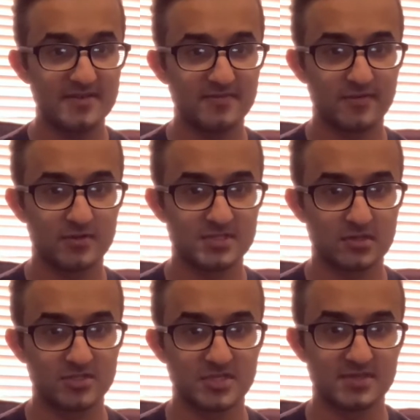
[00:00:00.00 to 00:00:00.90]
for
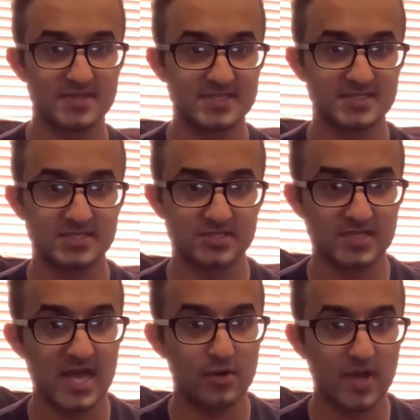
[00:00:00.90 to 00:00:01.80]
disclosure, this is just
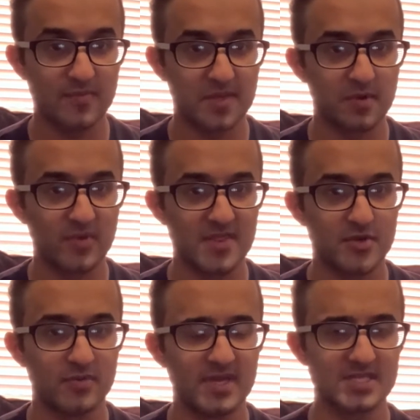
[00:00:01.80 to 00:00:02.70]
how I make my way
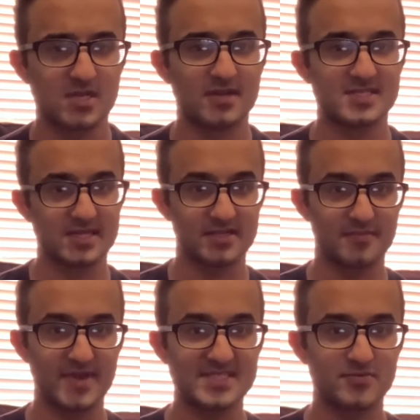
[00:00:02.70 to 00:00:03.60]
through it. It's not necessarily the
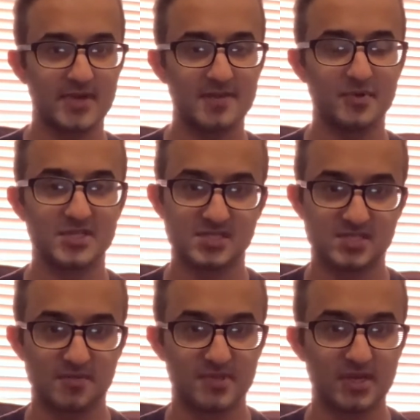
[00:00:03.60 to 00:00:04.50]
best way, but it's just
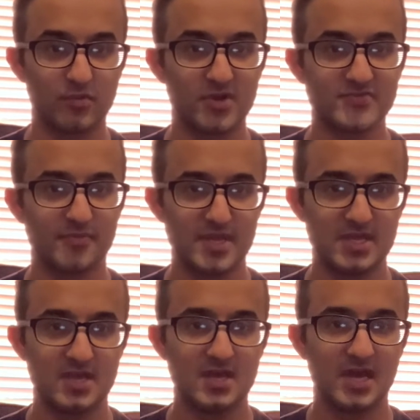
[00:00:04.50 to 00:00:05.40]
something that works for
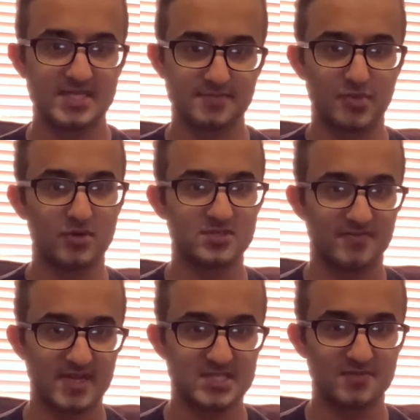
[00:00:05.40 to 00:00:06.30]
me, and it's important to
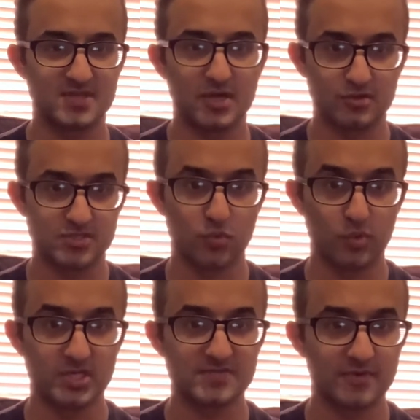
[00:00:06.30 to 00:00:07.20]
find something that also
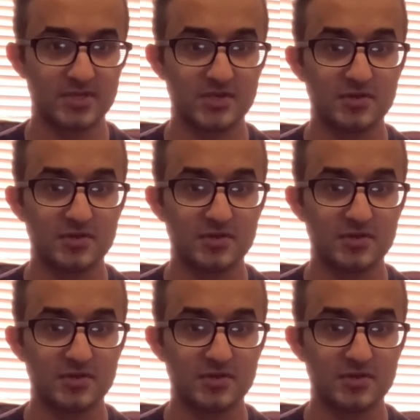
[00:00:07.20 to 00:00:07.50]
works for you.